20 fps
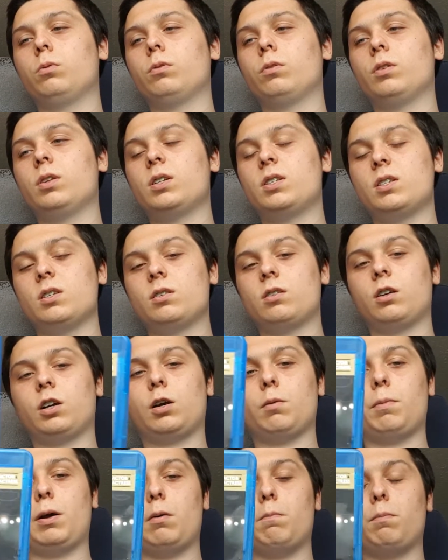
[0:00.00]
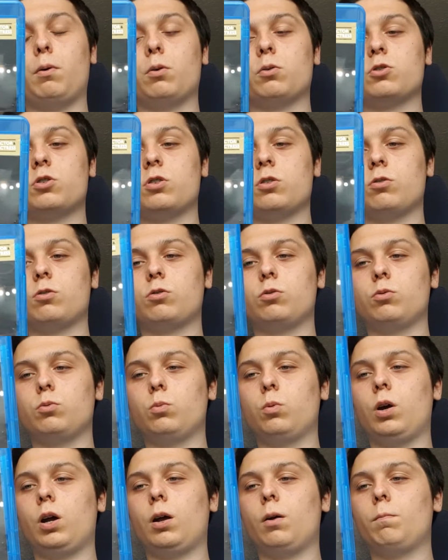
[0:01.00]
This is like about boxer who.
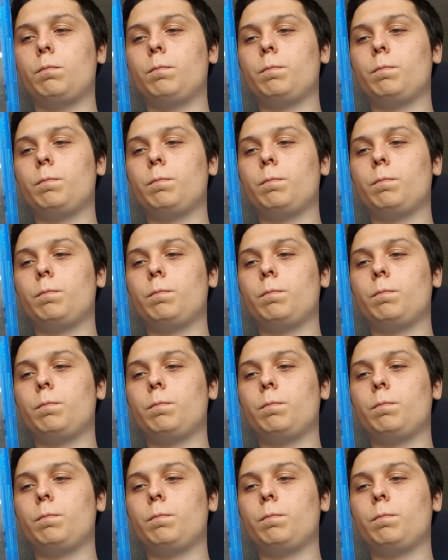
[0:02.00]
I